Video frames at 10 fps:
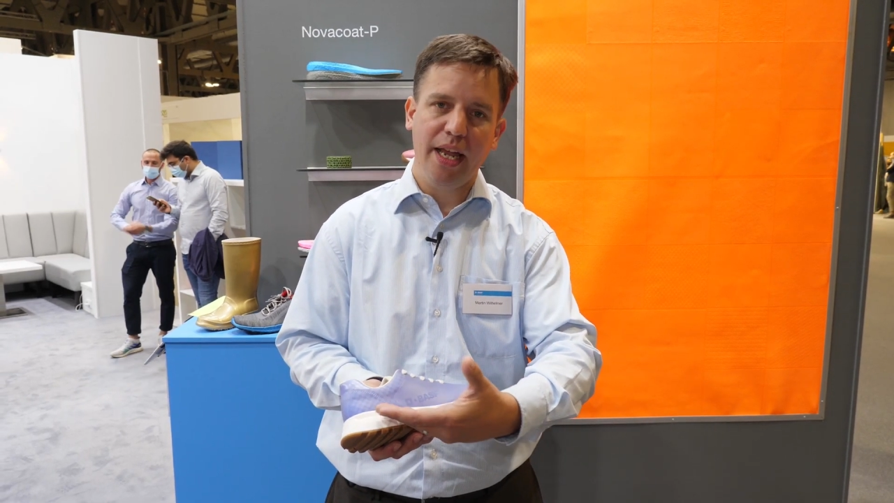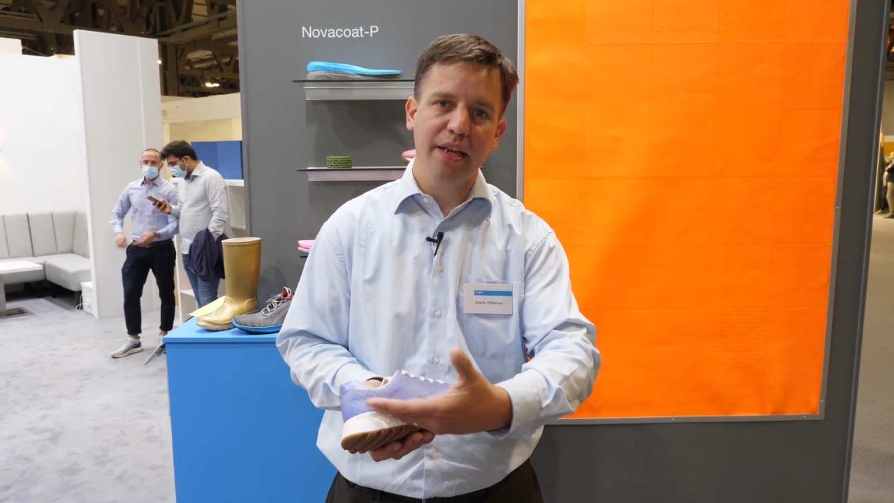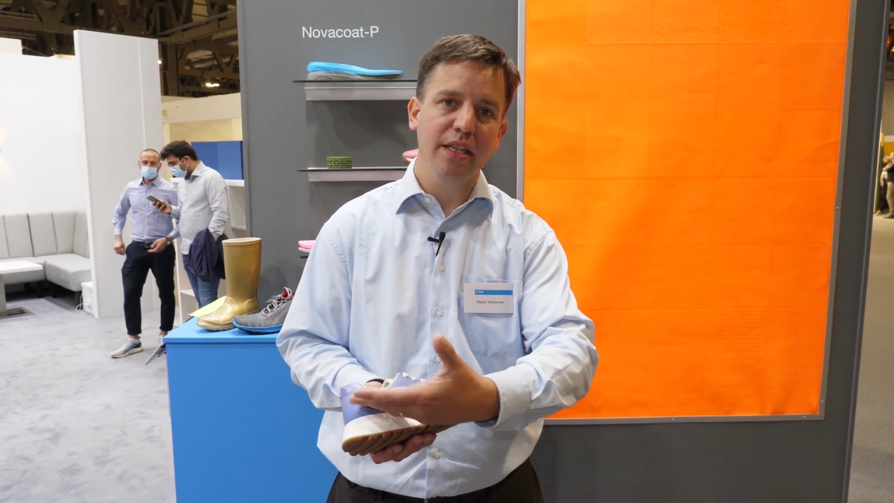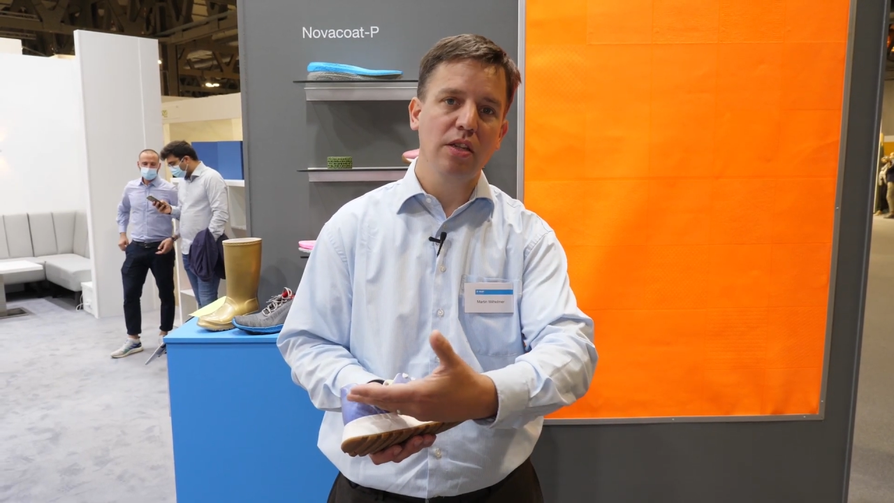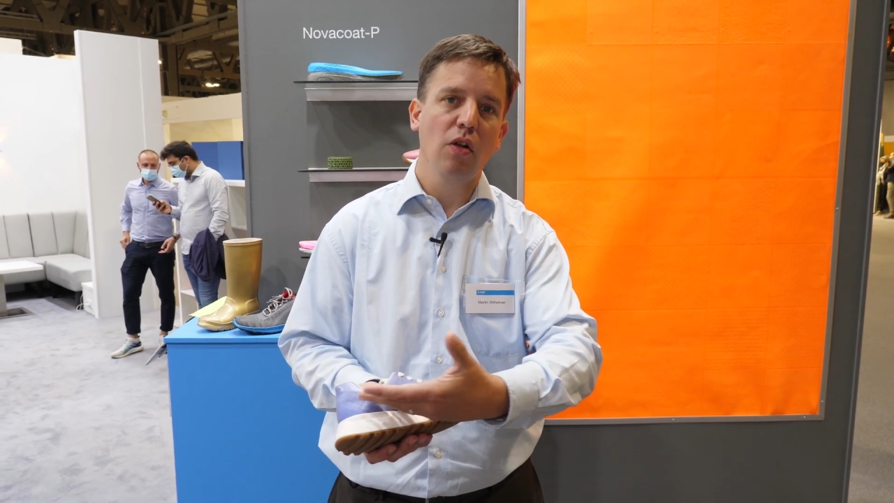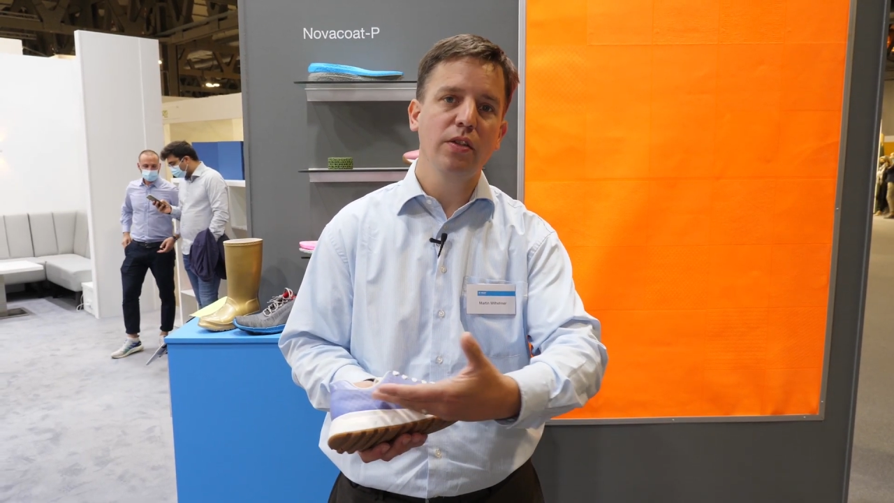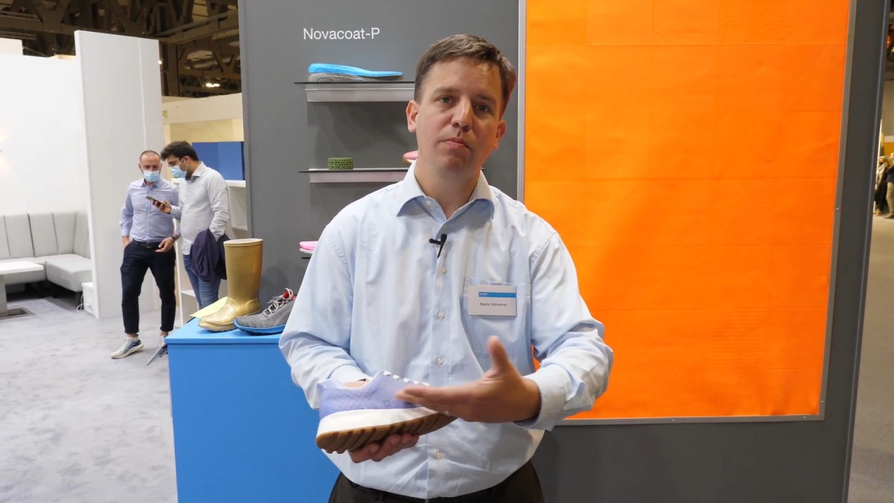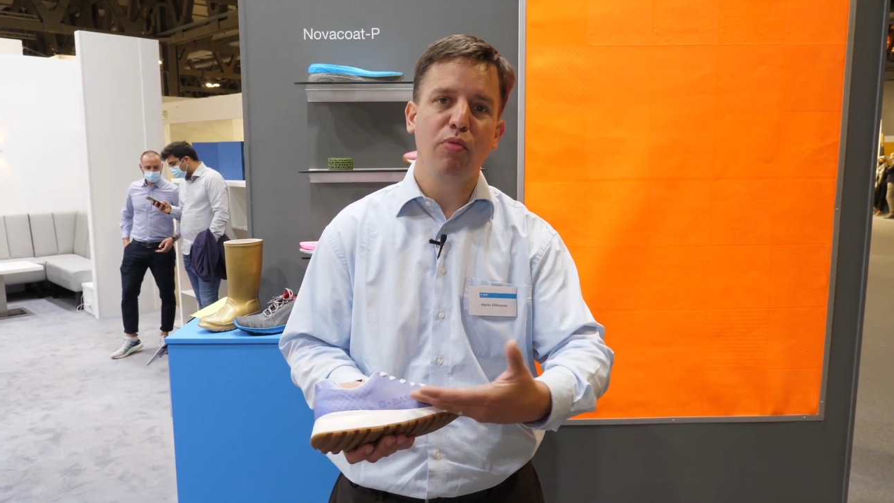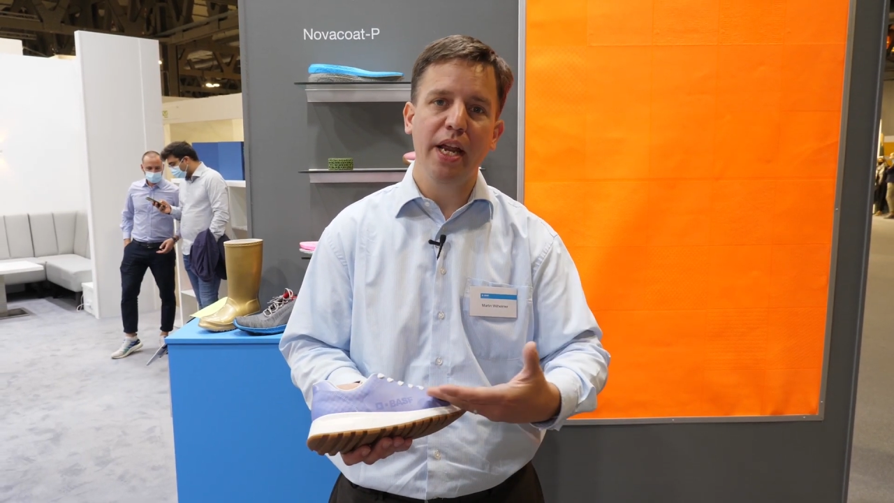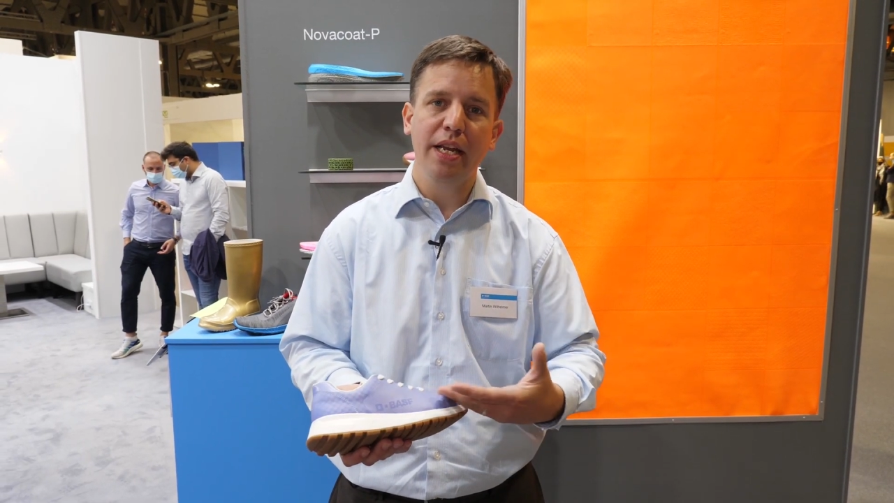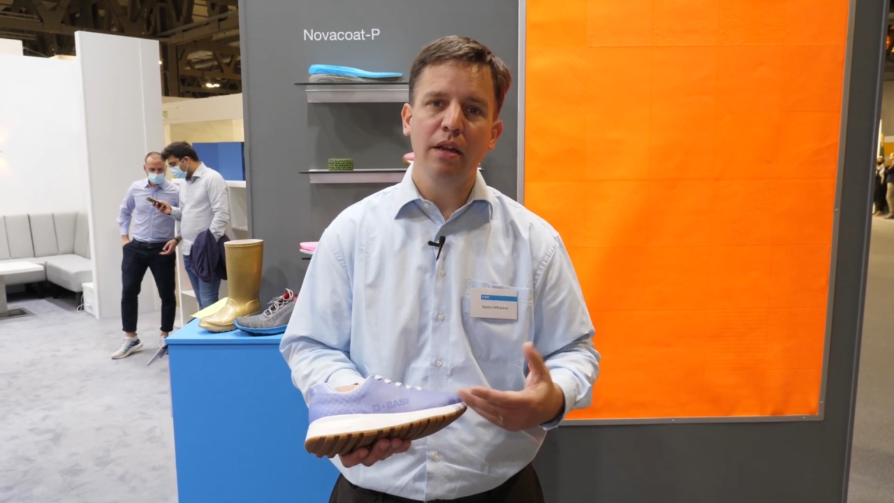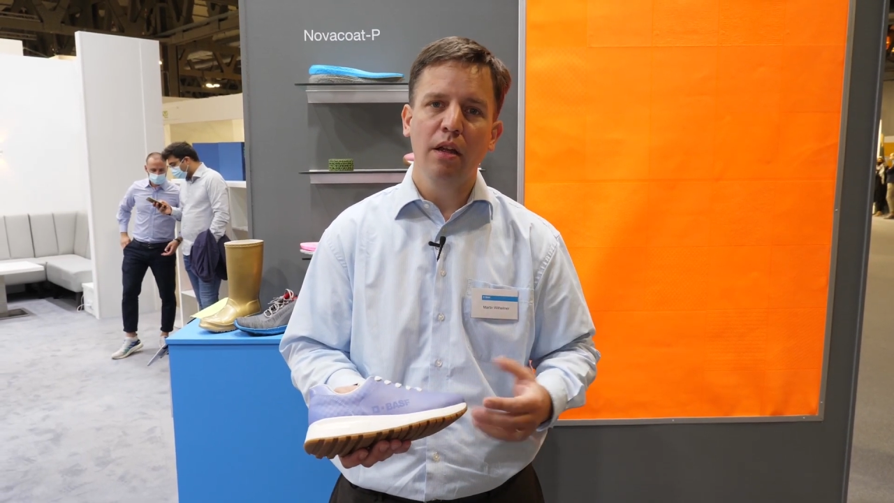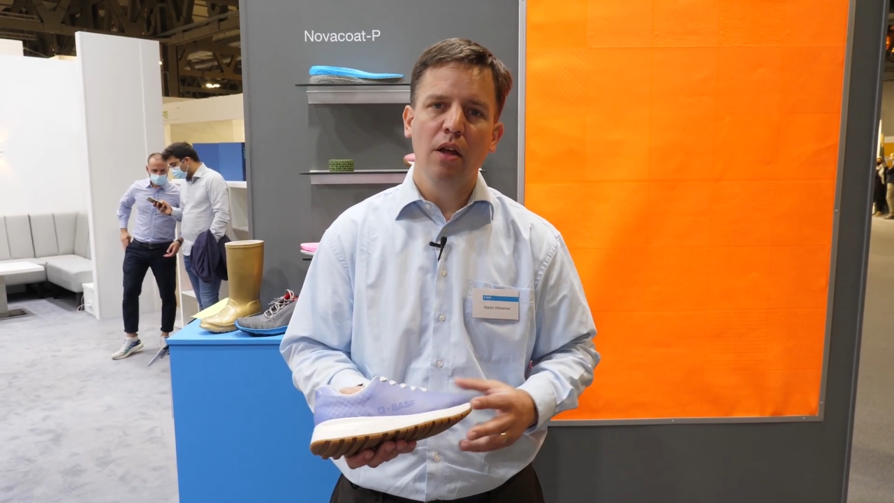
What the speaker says: and it's all sprayed